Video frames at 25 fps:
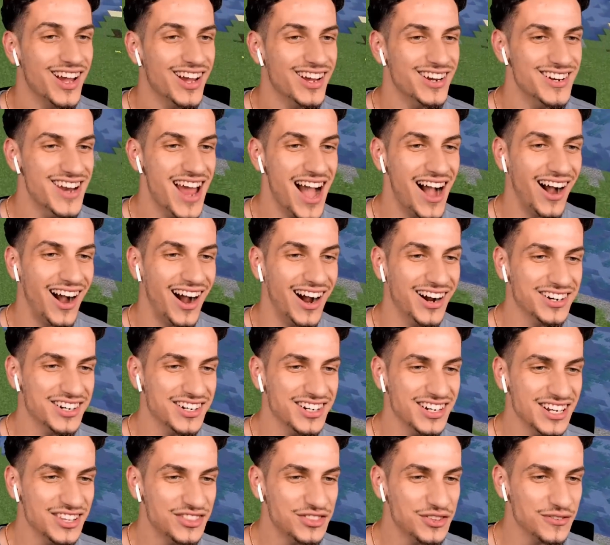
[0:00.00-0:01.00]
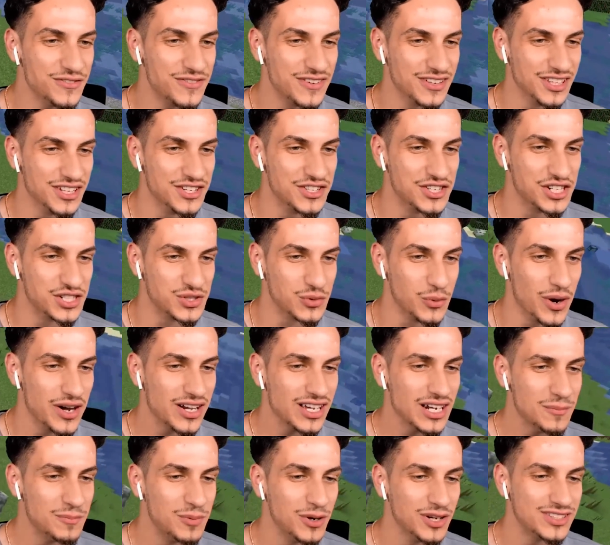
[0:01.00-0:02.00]
Now, underneath the villagers, we're going
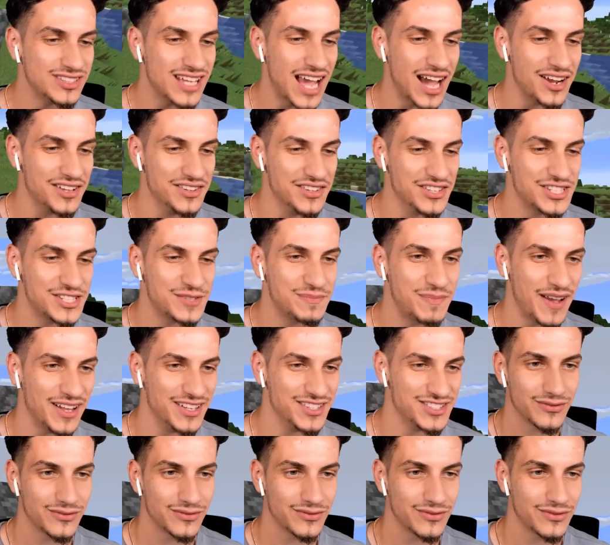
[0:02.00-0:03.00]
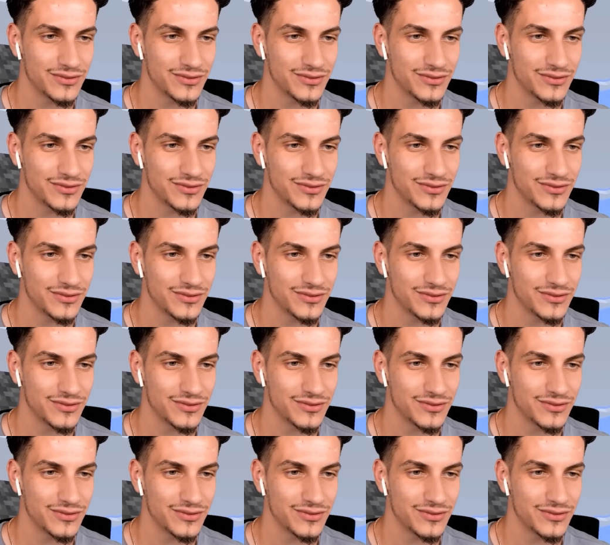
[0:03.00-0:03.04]
to put down a dispenser.